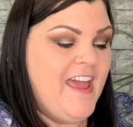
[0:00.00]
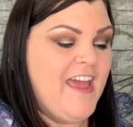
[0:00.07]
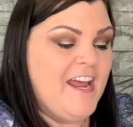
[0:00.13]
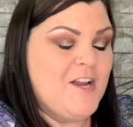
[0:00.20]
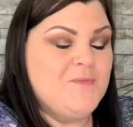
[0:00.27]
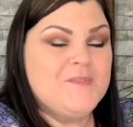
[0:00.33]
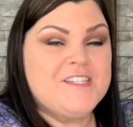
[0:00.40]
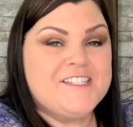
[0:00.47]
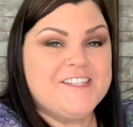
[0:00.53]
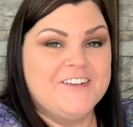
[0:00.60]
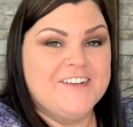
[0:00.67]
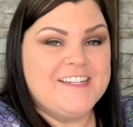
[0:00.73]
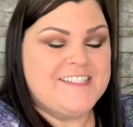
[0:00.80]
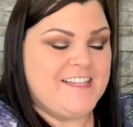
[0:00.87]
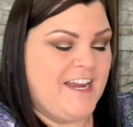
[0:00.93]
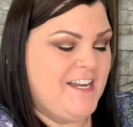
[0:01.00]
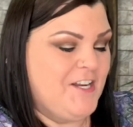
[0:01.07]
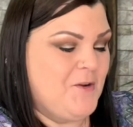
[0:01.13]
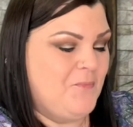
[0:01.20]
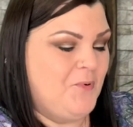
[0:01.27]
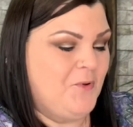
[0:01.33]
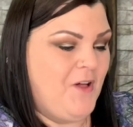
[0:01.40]
And I'm so excited
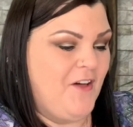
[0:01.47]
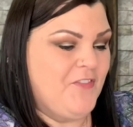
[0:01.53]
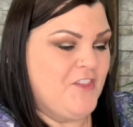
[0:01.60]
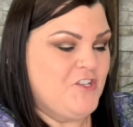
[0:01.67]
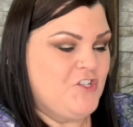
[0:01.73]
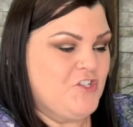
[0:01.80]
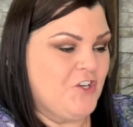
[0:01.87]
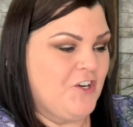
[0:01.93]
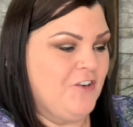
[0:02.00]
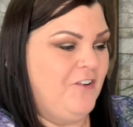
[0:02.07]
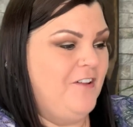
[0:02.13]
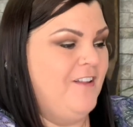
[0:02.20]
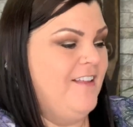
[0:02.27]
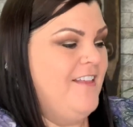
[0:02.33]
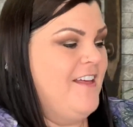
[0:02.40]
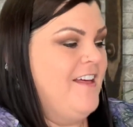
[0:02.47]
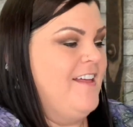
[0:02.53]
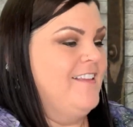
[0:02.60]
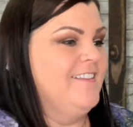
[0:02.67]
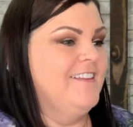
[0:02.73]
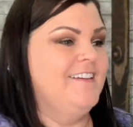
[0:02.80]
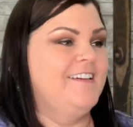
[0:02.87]
to pull out the journal
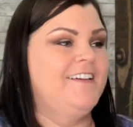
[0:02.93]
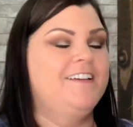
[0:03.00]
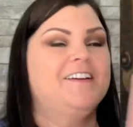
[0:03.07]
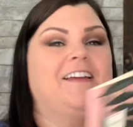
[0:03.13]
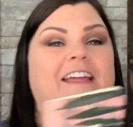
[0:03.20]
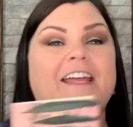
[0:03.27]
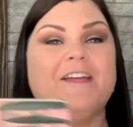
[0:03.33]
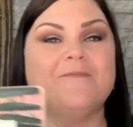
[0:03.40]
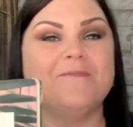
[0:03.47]
Look, it